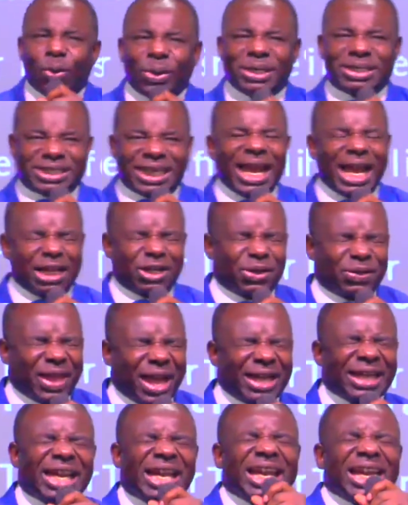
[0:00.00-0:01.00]
will tell you
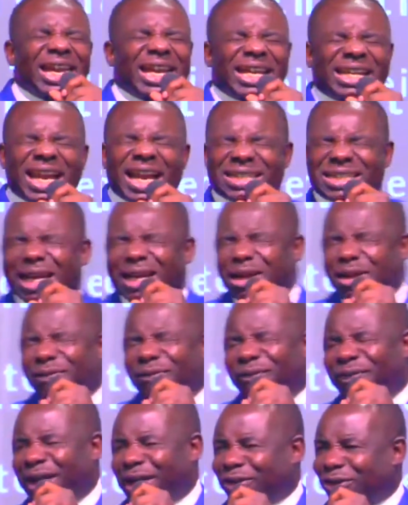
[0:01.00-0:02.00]
that it has an
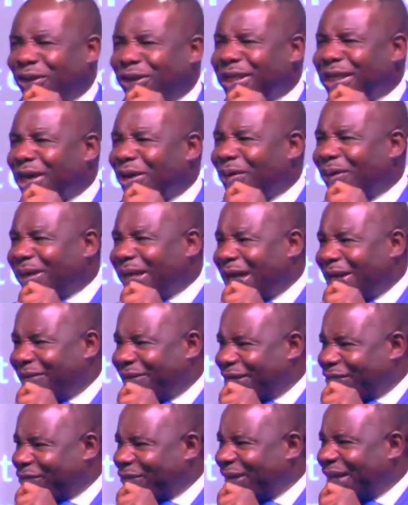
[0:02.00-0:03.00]
effect on their own
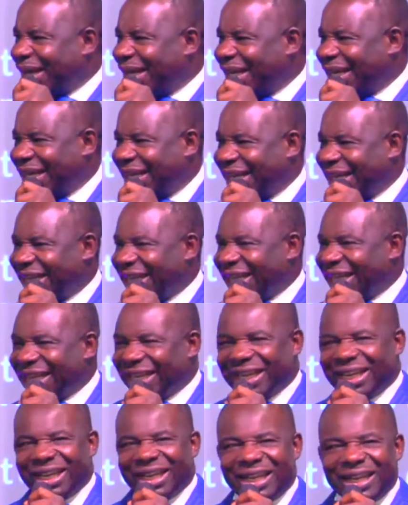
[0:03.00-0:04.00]
lives as well.
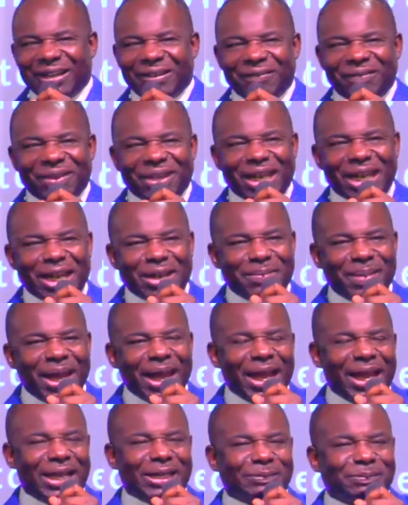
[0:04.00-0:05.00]

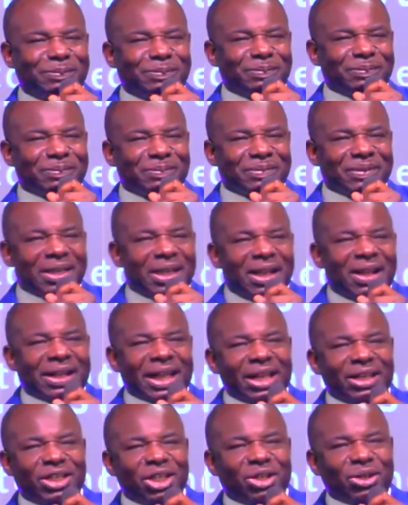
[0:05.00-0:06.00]
Amen.
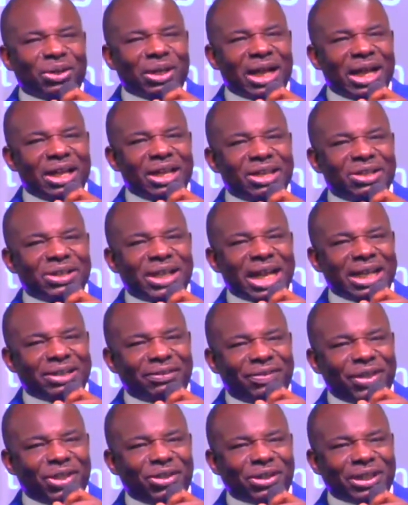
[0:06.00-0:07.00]
Okay, you got the
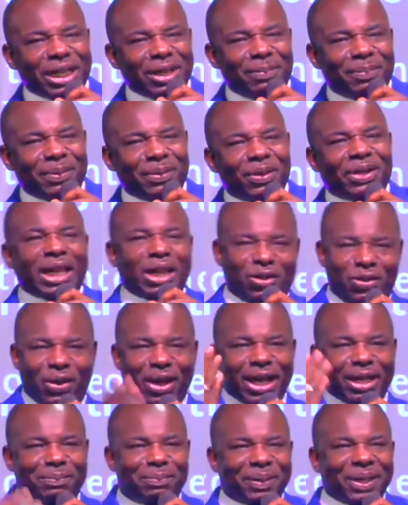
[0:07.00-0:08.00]
video clip? Okay, go
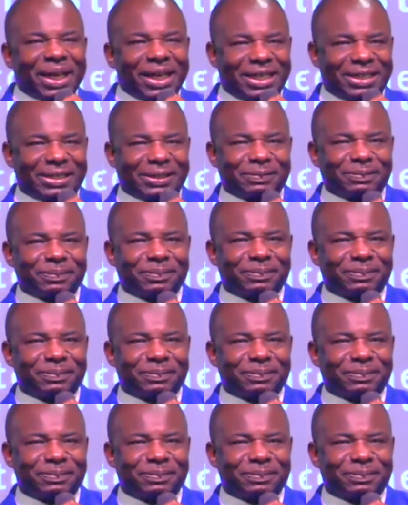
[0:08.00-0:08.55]
ahead, play it.